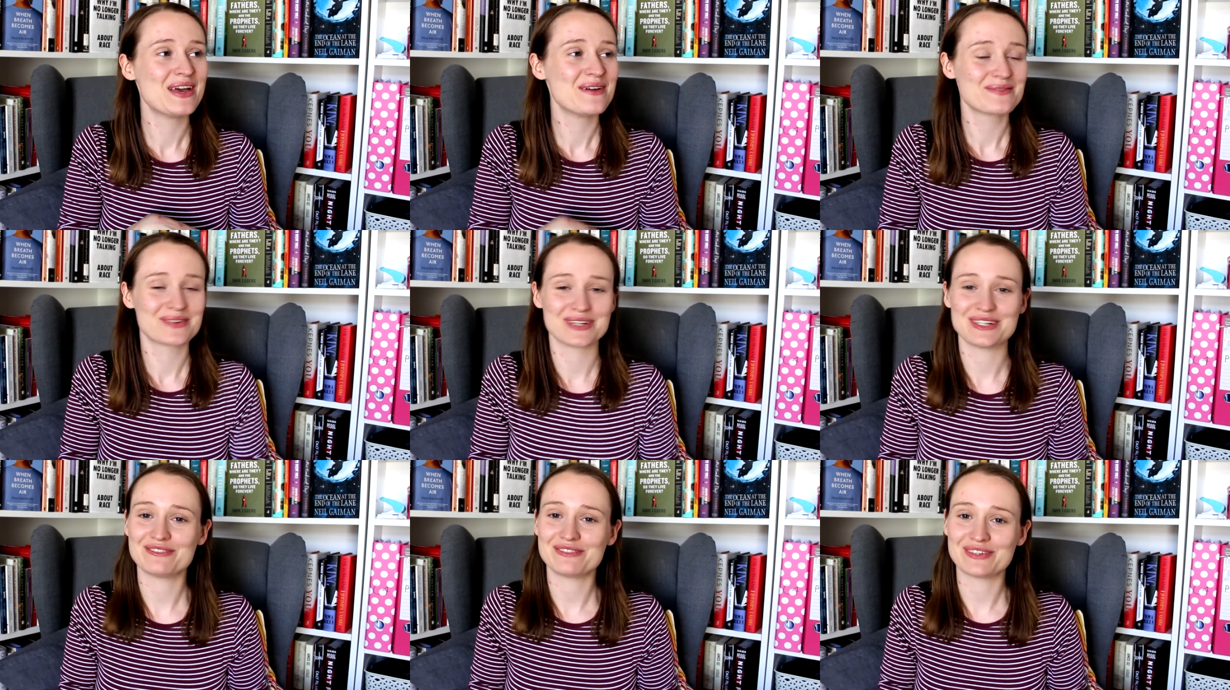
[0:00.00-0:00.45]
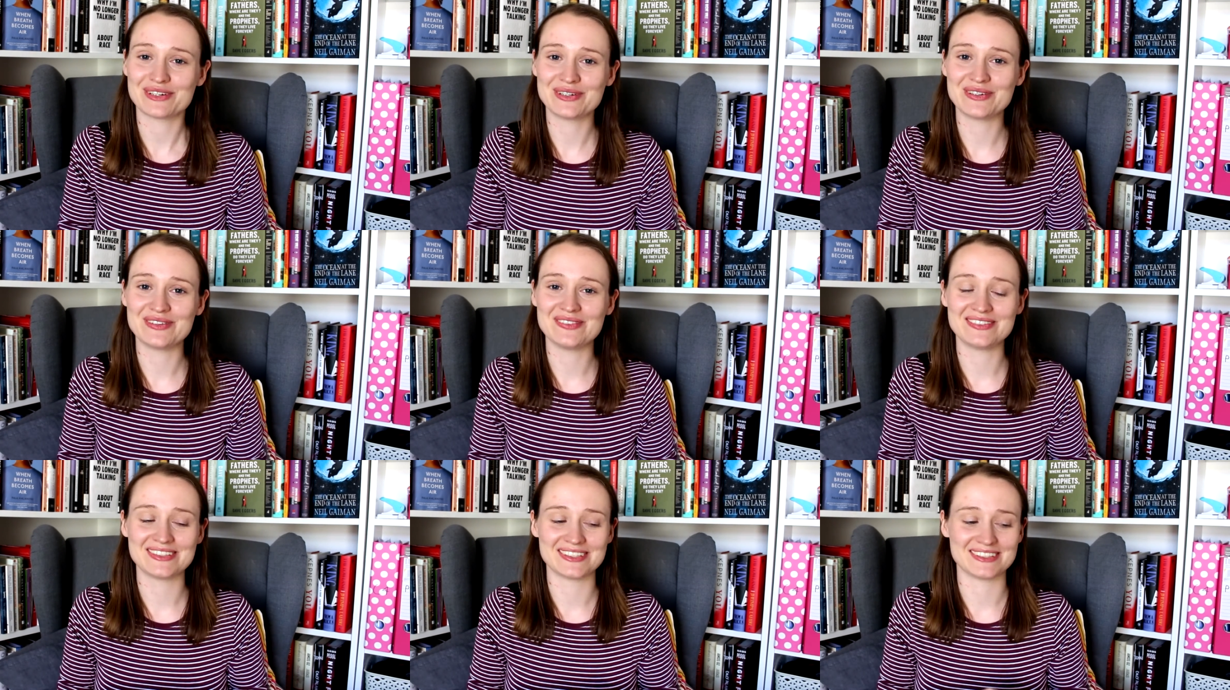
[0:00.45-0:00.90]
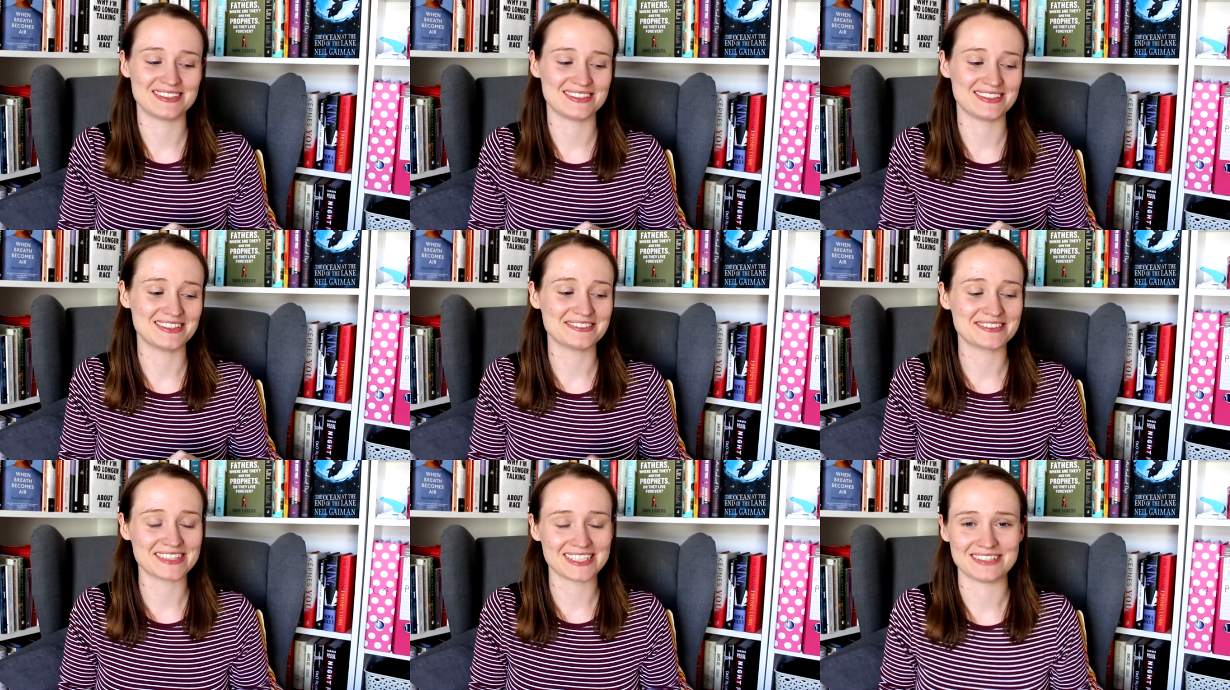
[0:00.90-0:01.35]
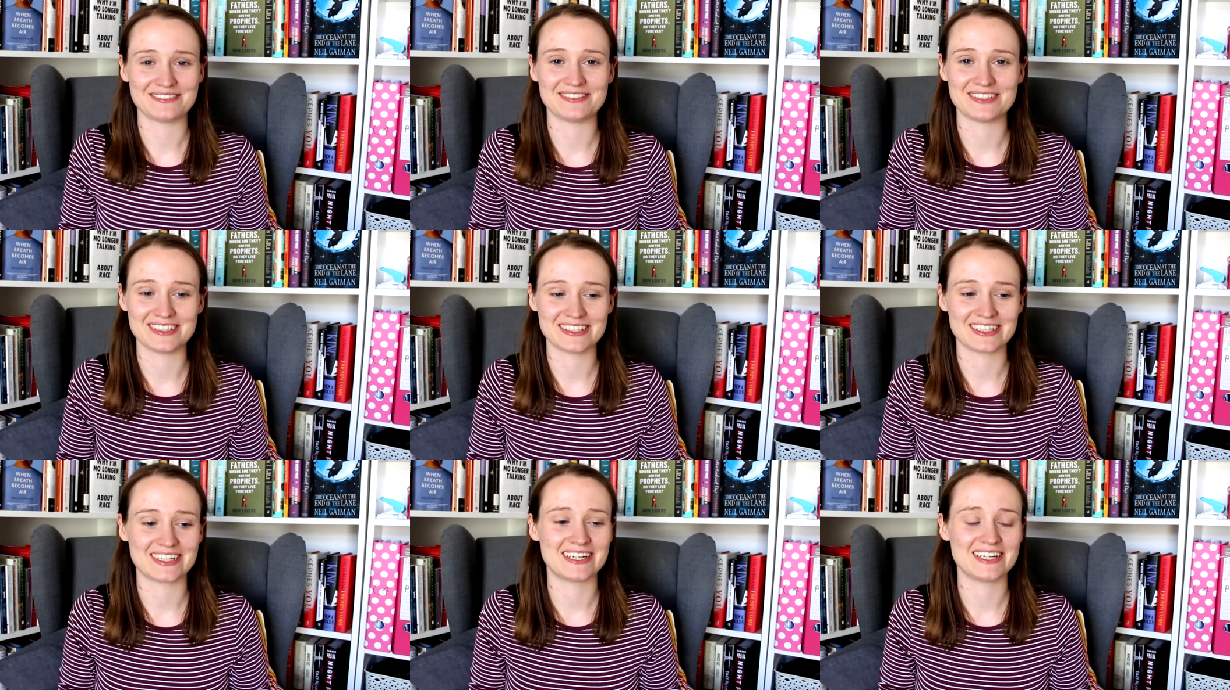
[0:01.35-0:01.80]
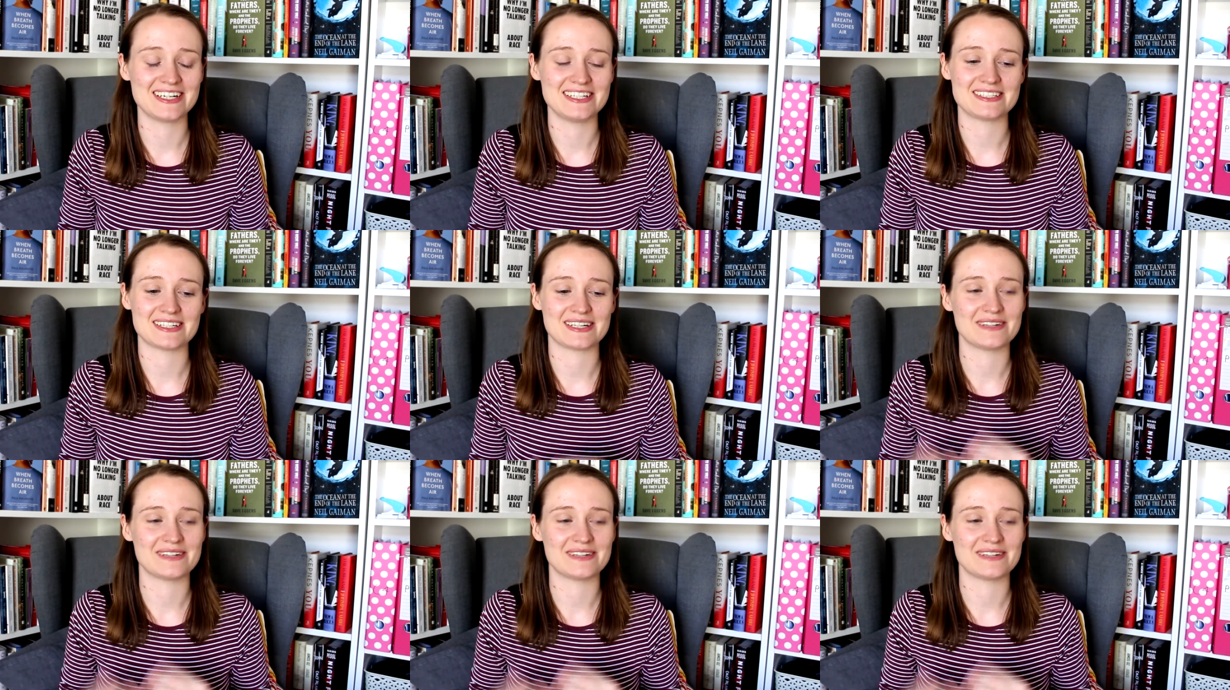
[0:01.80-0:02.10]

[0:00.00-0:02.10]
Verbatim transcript: pre-filmed and got ready for you guys.